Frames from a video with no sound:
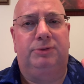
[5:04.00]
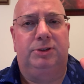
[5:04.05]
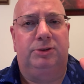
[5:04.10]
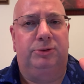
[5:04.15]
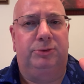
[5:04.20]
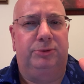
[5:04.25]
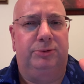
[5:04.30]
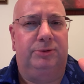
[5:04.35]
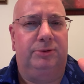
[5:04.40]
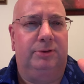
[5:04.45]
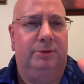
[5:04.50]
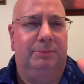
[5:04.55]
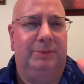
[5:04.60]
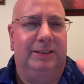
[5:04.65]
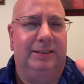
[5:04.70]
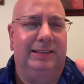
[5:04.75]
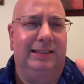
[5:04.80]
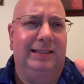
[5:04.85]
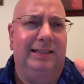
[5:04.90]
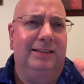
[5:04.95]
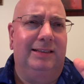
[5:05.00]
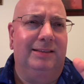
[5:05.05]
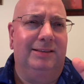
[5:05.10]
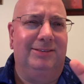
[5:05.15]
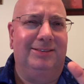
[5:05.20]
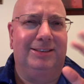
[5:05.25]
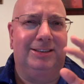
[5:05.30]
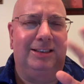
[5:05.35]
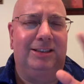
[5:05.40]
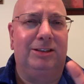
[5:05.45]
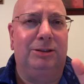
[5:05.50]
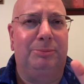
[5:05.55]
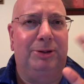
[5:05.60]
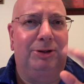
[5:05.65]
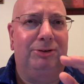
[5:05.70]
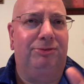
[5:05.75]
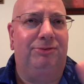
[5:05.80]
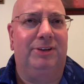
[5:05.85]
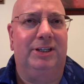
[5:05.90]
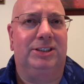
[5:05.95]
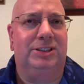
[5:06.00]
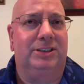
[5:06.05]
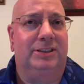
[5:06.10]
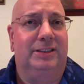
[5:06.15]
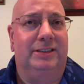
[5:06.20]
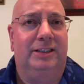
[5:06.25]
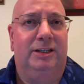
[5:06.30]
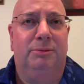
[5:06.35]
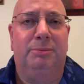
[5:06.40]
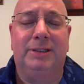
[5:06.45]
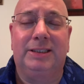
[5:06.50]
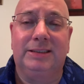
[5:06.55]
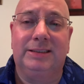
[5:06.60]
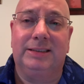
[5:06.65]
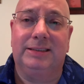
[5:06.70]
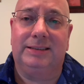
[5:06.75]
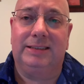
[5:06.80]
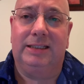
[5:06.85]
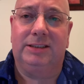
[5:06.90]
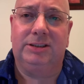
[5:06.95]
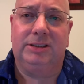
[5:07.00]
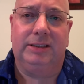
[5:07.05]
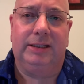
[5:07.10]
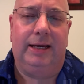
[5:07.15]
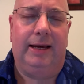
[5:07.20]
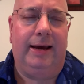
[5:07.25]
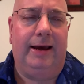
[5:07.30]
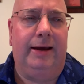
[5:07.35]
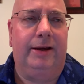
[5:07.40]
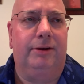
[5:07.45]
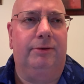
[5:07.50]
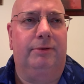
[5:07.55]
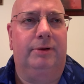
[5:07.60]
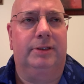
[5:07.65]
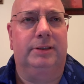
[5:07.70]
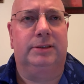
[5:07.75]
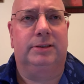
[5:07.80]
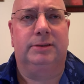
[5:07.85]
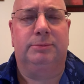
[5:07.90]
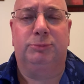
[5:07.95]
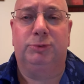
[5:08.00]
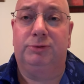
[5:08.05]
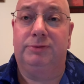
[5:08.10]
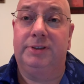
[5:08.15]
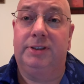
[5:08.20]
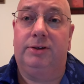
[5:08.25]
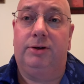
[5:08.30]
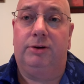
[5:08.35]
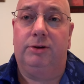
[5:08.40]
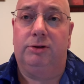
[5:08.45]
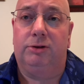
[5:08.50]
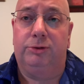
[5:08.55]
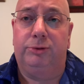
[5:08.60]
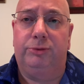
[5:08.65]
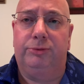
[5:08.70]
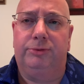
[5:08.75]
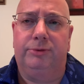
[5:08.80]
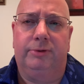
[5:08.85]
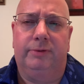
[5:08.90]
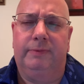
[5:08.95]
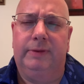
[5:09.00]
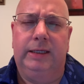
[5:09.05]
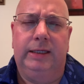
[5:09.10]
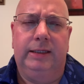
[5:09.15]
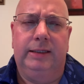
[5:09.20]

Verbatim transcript: Luther. I mean, there's a little bit of fiction in there, but it's essentially accurate. It's a movie called Luther.